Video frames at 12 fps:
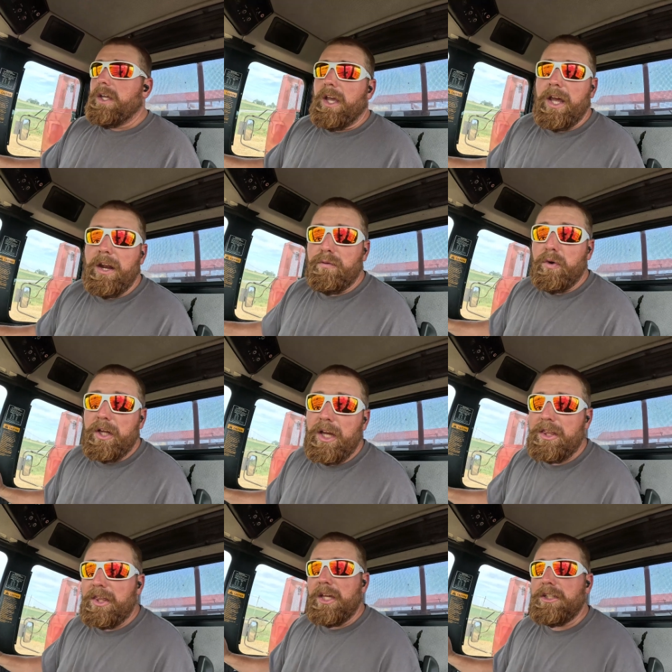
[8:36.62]
And if we
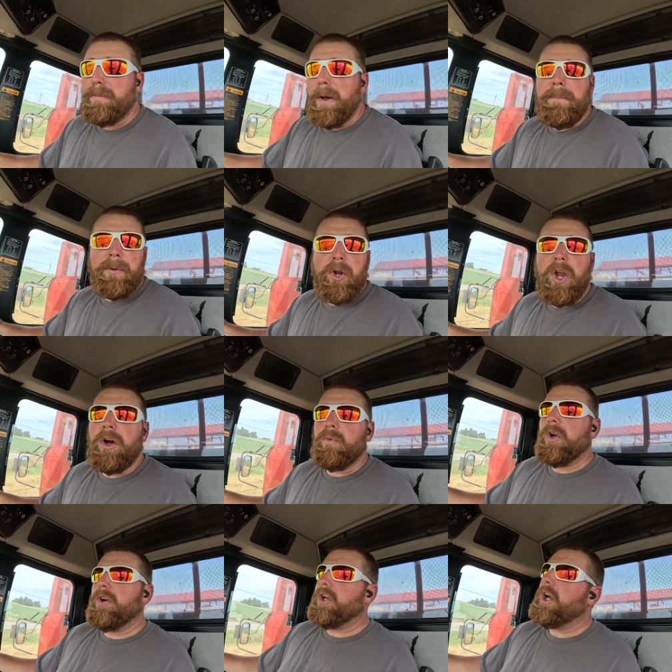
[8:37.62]
get things bumping along
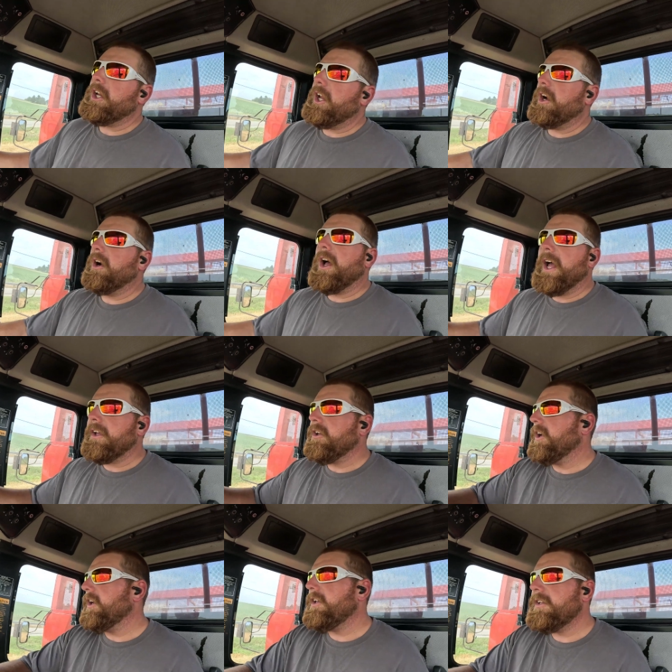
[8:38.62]
real good here, I
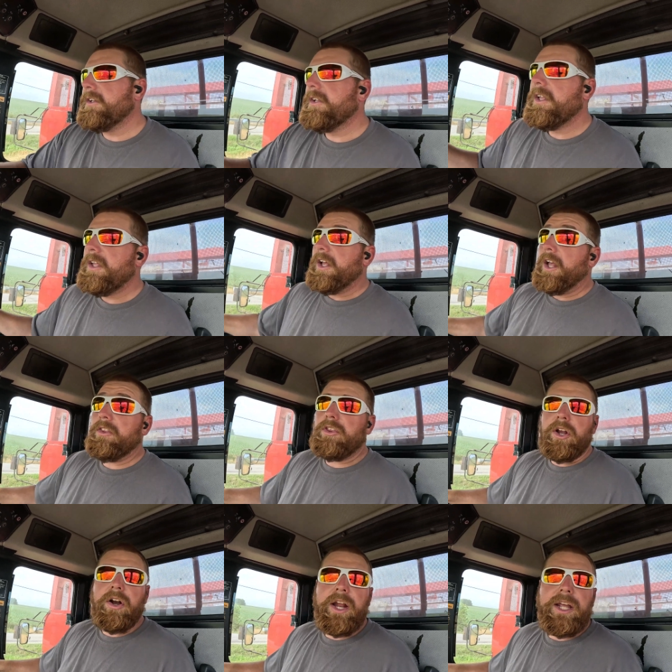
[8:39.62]
could, in
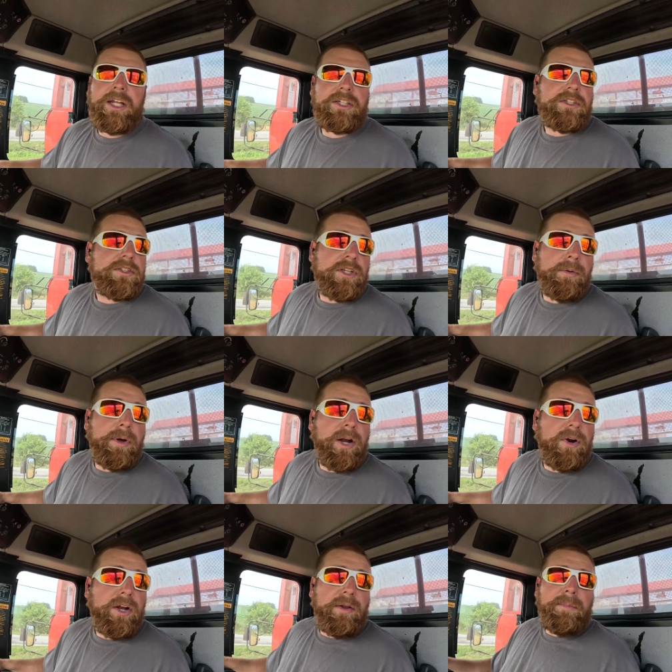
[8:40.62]
theory, get somebody
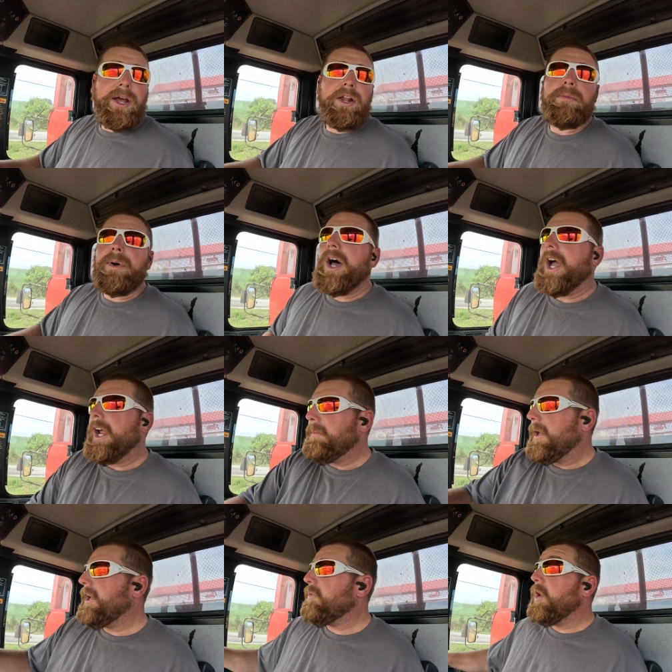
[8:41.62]
run the baler behind
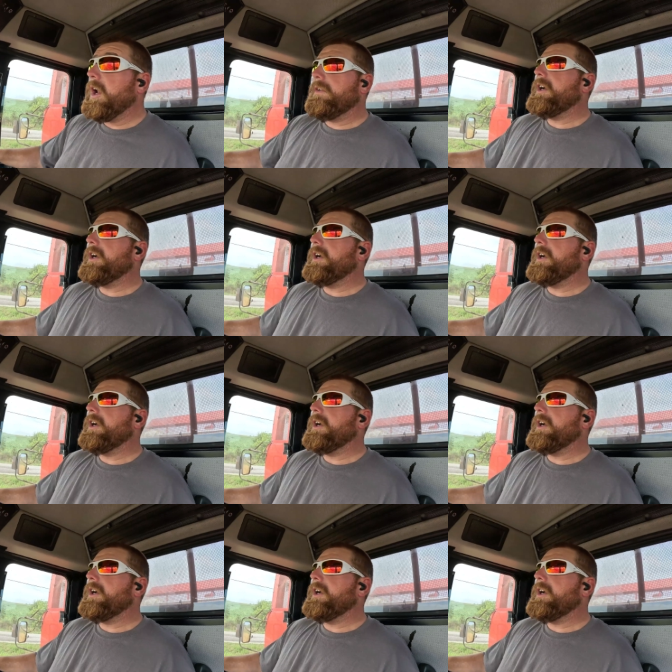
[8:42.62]
me. One of